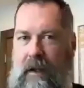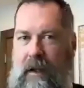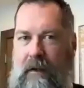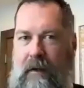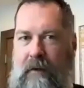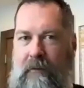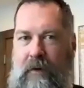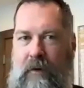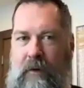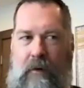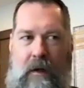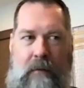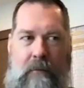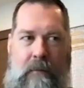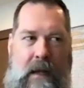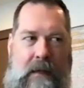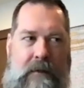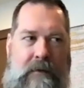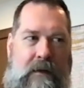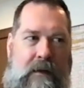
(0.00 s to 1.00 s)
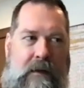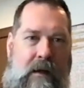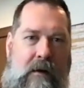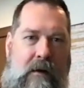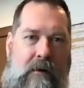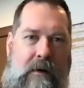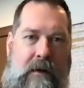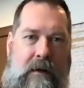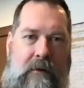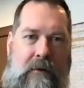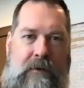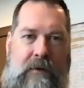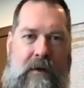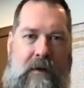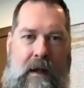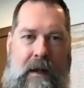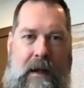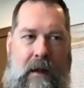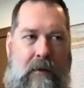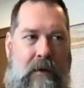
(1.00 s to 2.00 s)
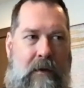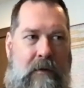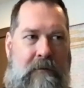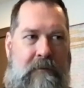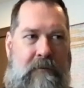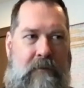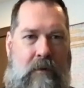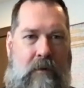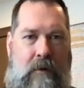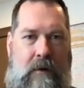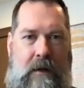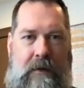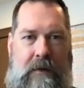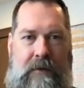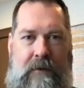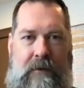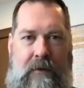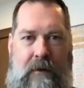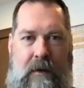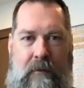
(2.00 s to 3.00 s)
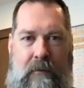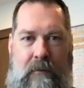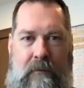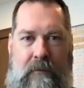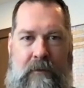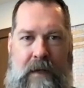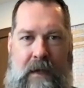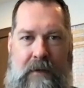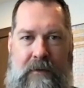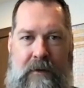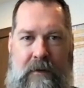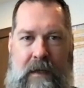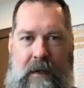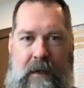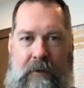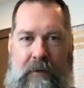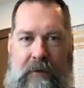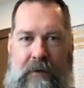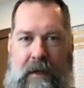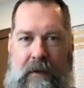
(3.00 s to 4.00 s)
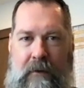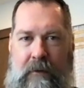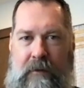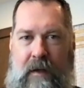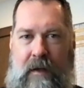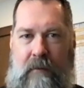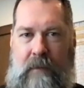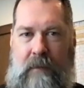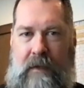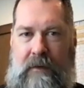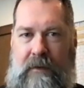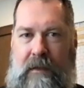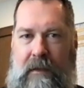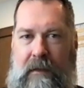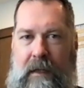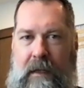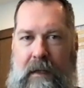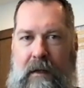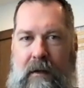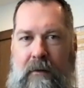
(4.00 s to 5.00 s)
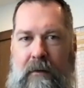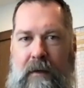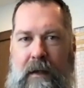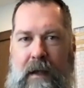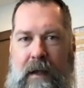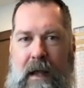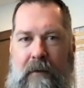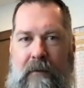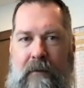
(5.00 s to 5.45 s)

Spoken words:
If you were in Mexico and you saw it out in the forest or the desert, they would say you saw Mescalito, the god of the